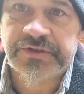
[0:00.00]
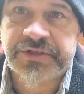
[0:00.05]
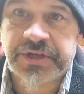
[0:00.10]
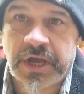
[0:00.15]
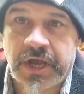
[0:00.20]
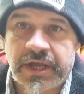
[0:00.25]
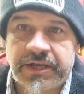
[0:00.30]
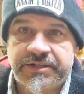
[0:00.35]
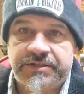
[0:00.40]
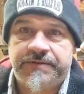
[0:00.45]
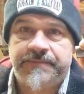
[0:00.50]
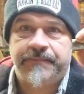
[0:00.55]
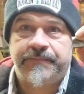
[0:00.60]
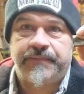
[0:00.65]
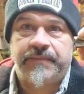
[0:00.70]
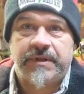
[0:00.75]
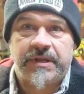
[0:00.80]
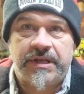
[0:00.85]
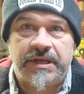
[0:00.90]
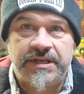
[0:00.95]
Saws,
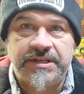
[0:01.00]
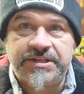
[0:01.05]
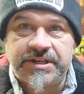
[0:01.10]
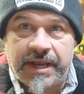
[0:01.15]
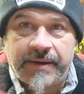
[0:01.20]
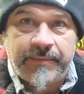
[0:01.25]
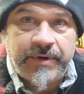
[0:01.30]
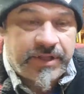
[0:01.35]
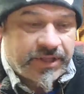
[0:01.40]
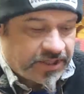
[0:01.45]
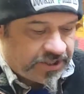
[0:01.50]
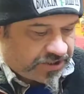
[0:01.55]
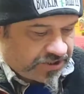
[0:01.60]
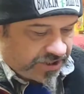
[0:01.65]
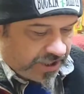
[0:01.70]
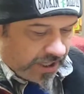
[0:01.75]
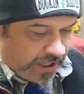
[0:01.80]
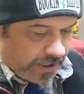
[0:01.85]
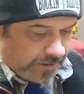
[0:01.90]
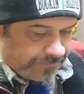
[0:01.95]
he sent me this
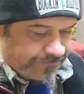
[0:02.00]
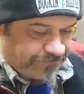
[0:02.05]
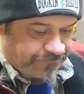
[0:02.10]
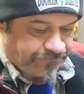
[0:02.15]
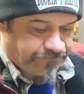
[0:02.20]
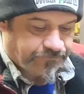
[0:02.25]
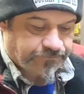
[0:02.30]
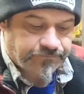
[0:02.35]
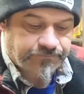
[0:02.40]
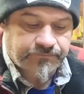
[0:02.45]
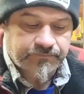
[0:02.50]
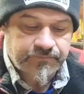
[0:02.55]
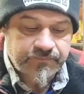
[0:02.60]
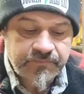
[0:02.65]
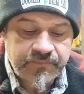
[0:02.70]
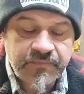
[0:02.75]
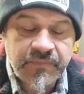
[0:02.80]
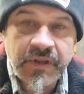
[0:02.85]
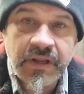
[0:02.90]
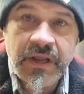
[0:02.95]
setup.
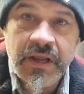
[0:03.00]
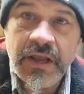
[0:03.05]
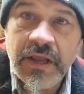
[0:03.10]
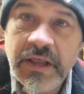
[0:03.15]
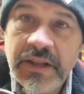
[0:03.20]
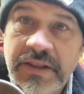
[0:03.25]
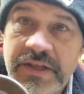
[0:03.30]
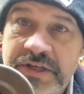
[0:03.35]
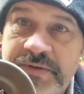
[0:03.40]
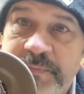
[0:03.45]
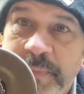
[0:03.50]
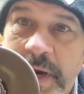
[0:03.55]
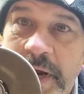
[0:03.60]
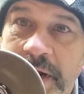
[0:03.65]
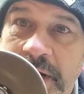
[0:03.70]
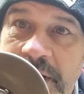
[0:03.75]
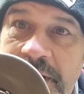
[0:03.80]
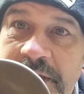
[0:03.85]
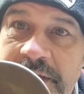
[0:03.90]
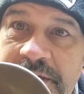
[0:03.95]
This
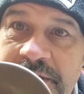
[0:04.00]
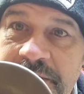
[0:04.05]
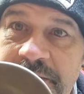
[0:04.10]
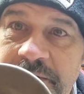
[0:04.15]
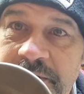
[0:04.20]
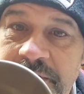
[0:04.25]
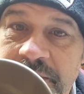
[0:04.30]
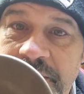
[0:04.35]
bearing is